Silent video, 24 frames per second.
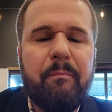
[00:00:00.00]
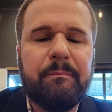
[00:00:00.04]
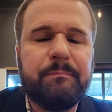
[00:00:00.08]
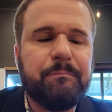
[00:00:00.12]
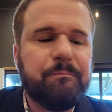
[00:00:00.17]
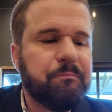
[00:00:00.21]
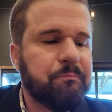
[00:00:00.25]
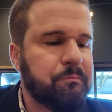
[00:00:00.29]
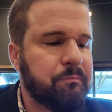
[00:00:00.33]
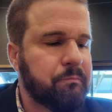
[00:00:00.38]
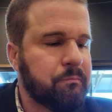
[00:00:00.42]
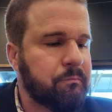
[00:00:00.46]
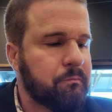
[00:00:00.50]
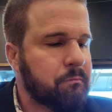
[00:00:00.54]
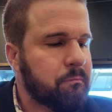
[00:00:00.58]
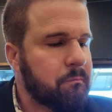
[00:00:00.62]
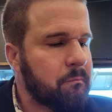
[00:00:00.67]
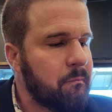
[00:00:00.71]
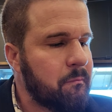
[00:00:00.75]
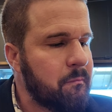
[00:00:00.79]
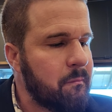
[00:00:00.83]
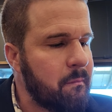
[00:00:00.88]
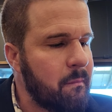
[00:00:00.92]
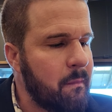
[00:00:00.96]

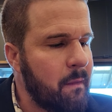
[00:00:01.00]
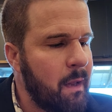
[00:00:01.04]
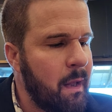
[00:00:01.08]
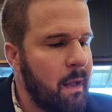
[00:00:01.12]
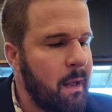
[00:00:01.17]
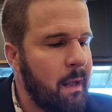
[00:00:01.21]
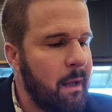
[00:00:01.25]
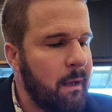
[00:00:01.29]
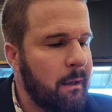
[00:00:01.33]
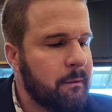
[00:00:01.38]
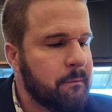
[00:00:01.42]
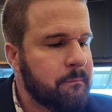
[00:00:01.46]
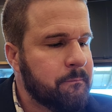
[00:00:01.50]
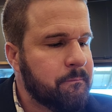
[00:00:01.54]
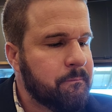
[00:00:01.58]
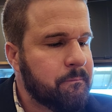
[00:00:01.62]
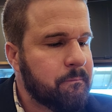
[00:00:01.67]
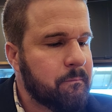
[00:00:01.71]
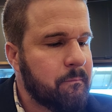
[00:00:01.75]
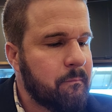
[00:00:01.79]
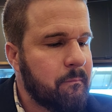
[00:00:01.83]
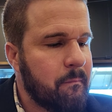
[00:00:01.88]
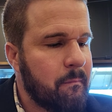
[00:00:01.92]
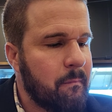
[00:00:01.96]

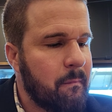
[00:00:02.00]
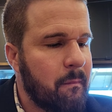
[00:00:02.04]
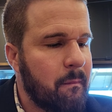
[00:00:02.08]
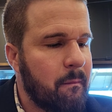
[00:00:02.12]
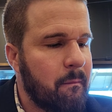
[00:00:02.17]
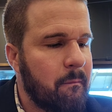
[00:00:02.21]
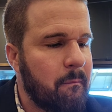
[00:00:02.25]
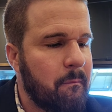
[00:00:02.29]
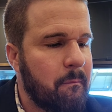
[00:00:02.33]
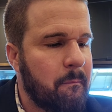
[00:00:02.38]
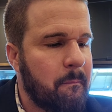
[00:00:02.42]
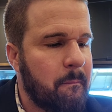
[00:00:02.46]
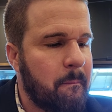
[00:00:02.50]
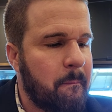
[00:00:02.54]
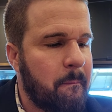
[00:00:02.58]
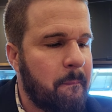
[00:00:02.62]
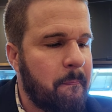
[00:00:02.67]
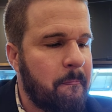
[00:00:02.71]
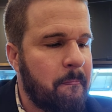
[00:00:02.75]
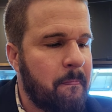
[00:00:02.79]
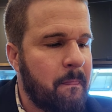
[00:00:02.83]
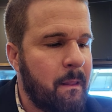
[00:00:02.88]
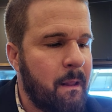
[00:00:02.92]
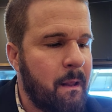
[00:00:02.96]

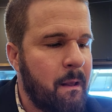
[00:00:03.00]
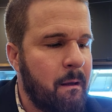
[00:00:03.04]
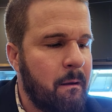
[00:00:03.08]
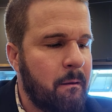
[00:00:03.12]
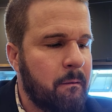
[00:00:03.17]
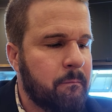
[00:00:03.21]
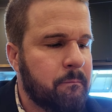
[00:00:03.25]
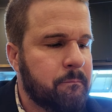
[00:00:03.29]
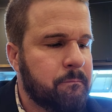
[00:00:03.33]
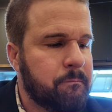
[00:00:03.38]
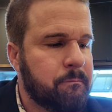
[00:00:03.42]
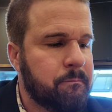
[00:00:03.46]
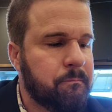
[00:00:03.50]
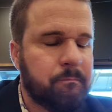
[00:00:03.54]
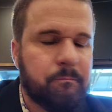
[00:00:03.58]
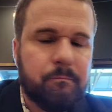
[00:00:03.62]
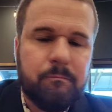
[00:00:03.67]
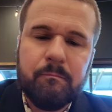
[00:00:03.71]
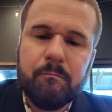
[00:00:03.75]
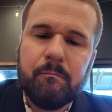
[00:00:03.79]
(silence)